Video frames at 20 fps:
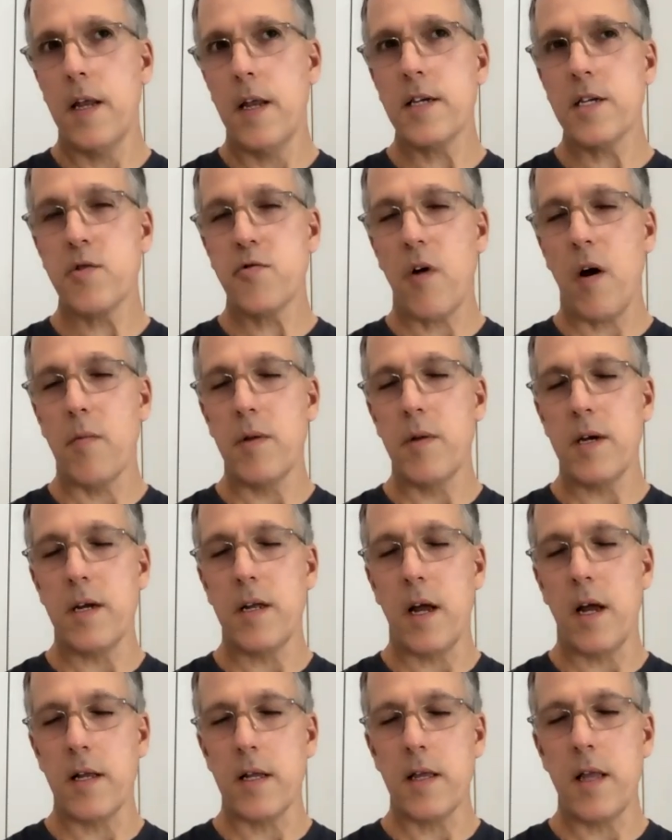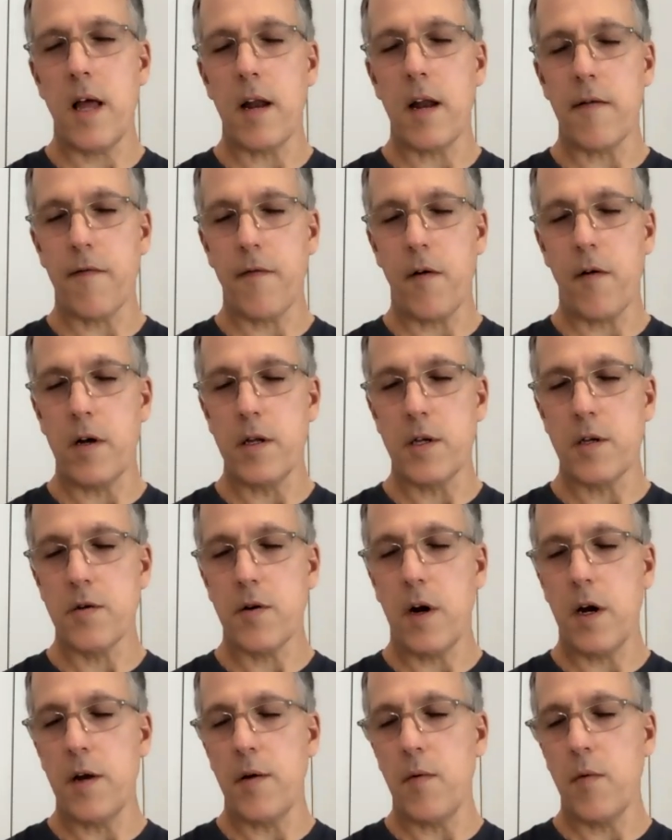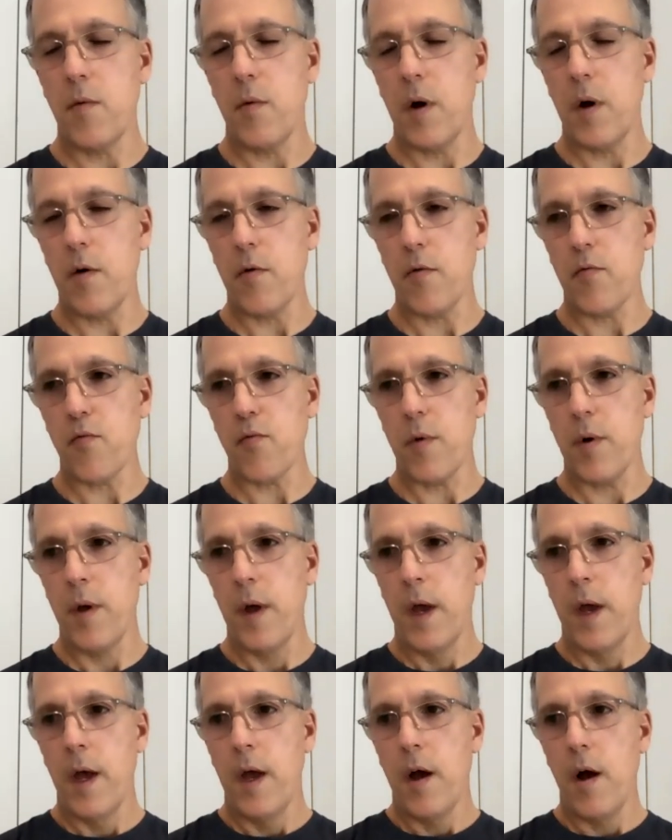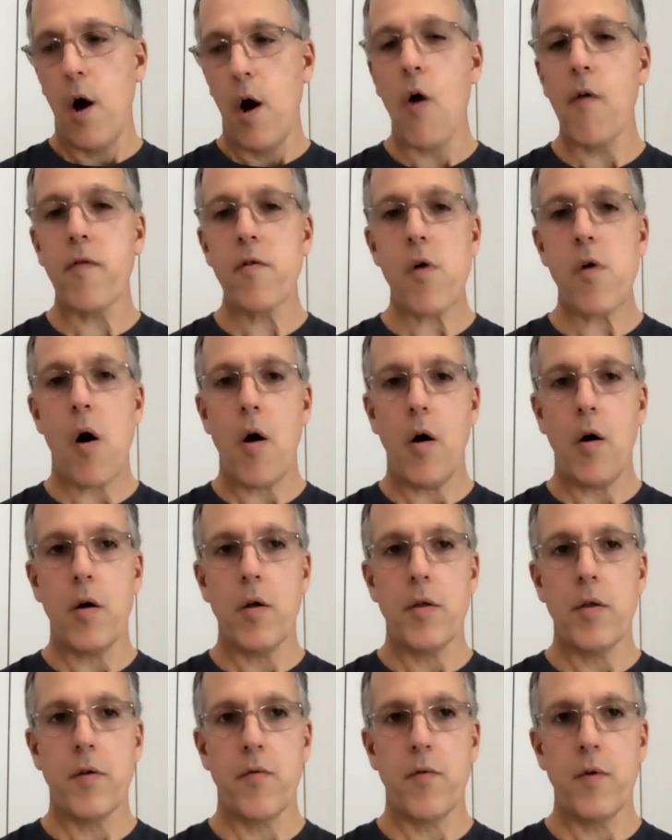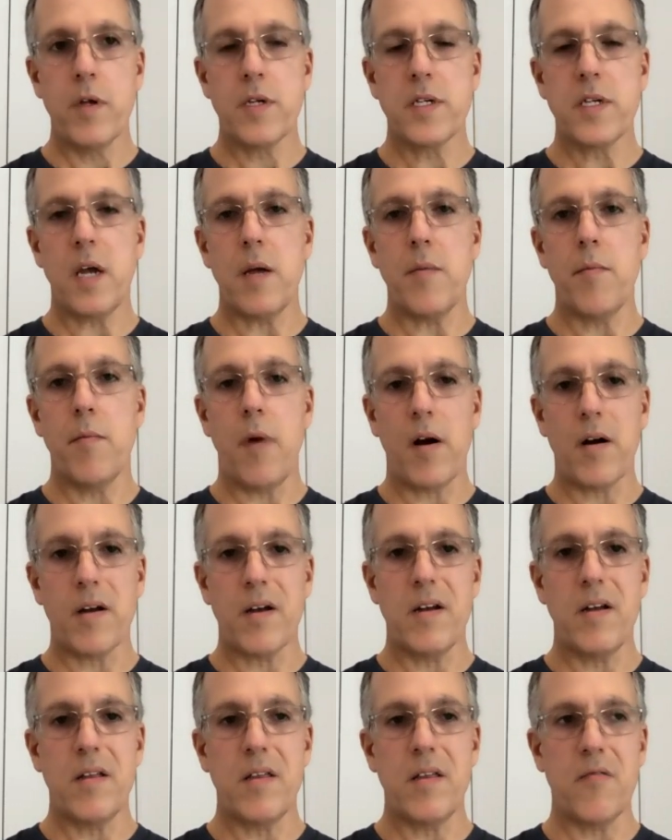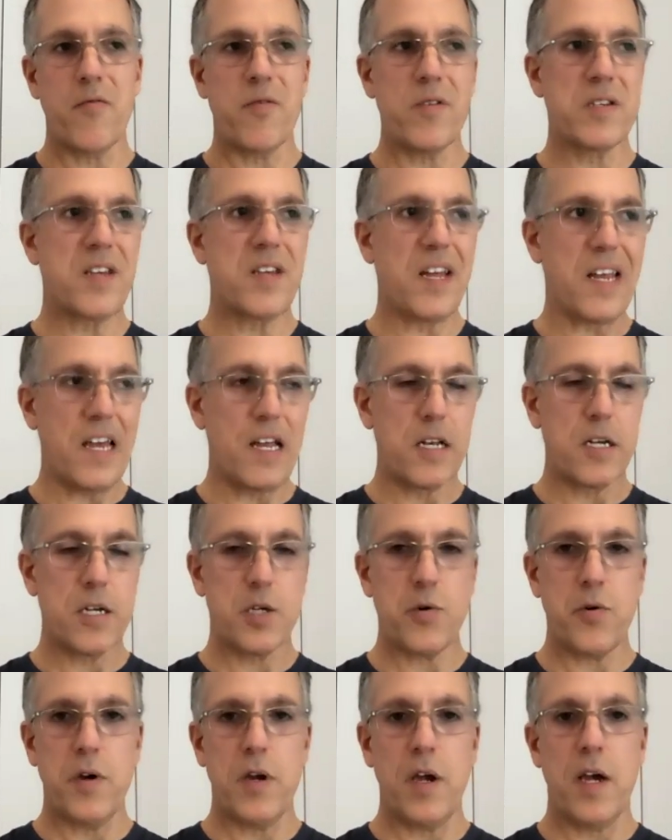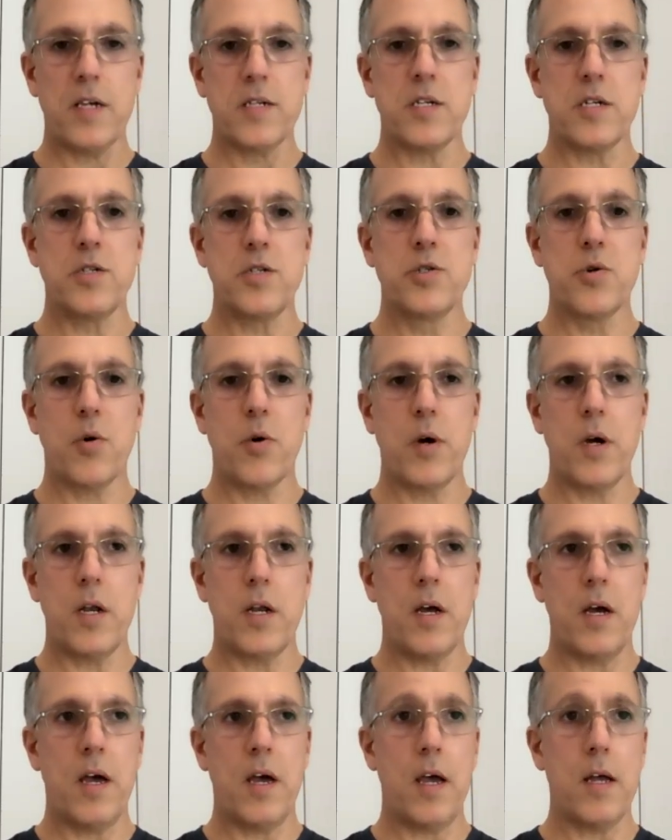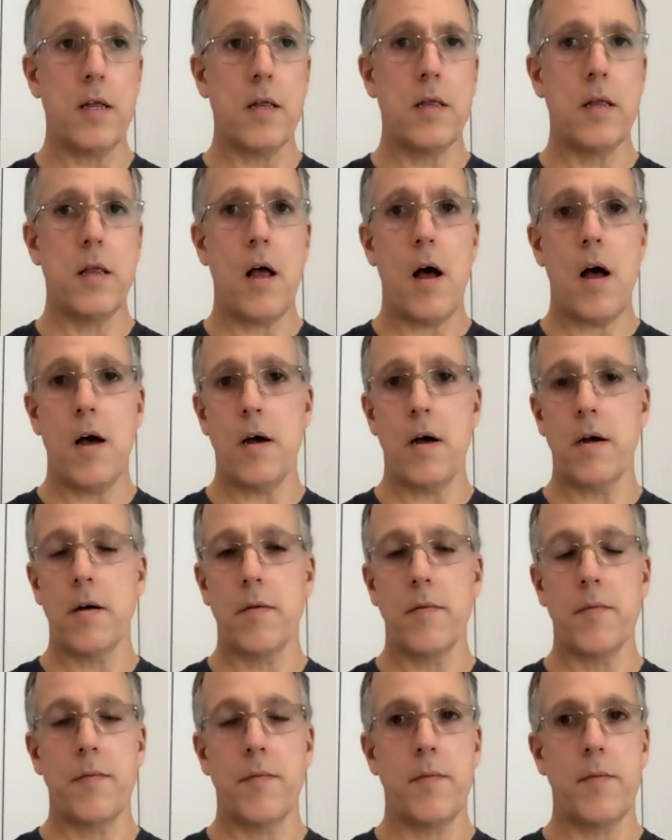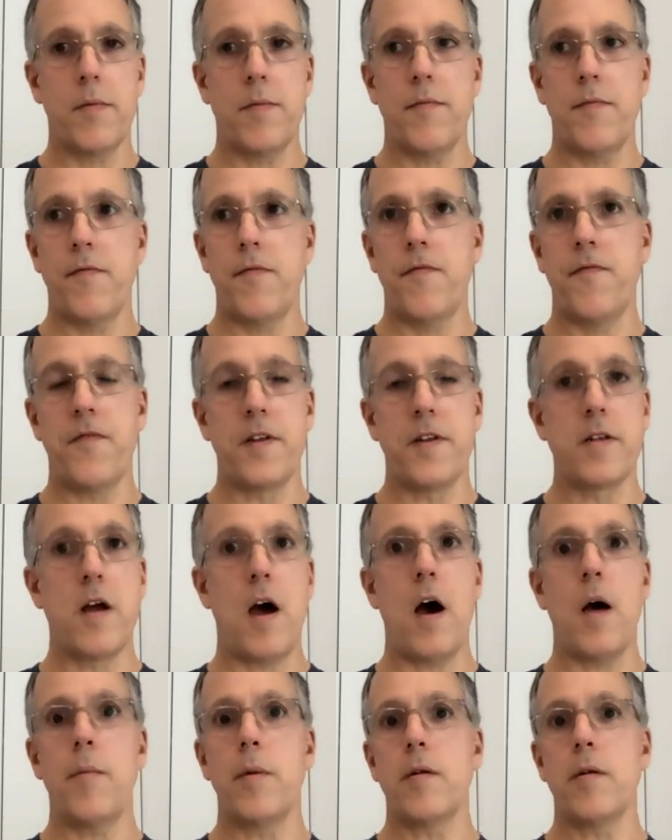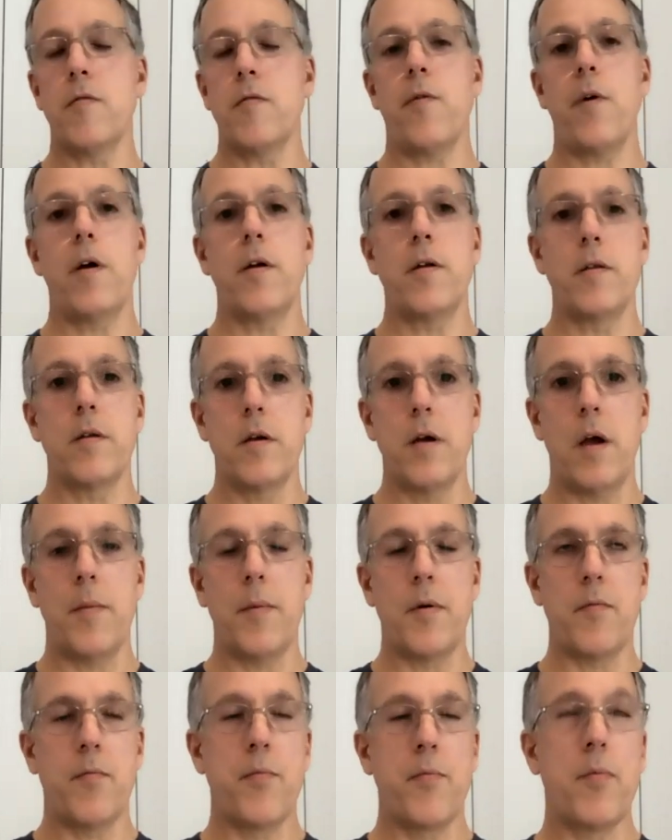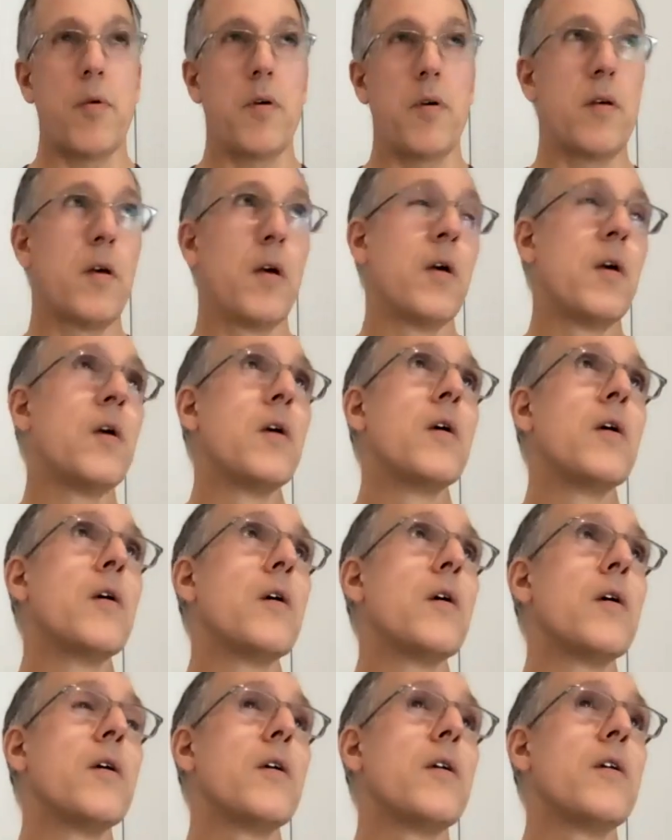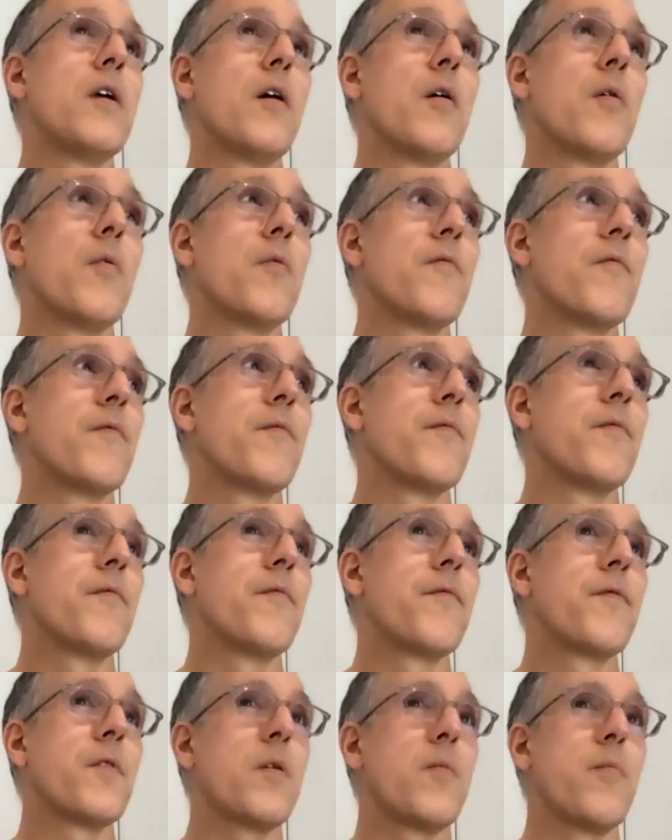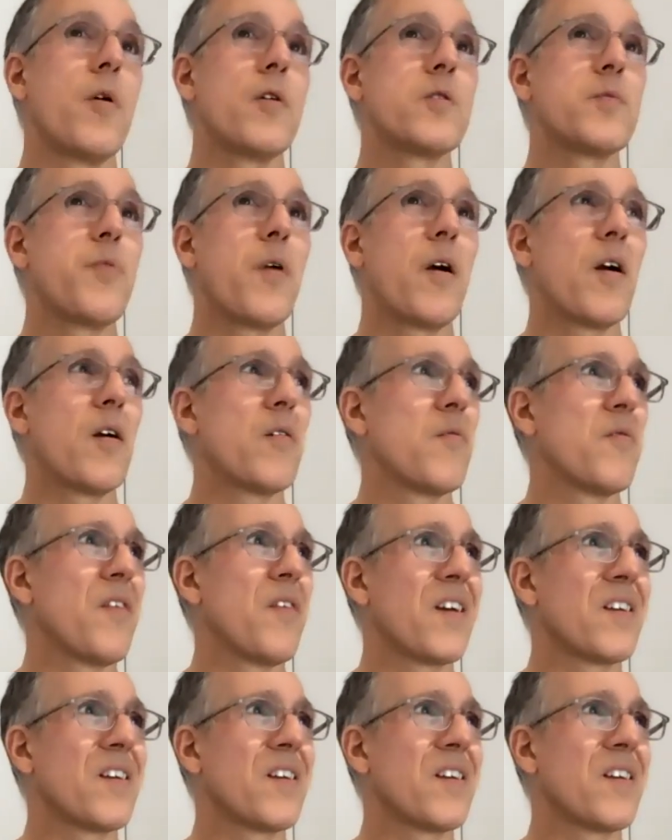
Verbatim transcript: prevalent on a lot of fronts, right? Overall, the real estate market and the real estate industry has enjoyed a long, phenomenal run. I mean, for the most part, like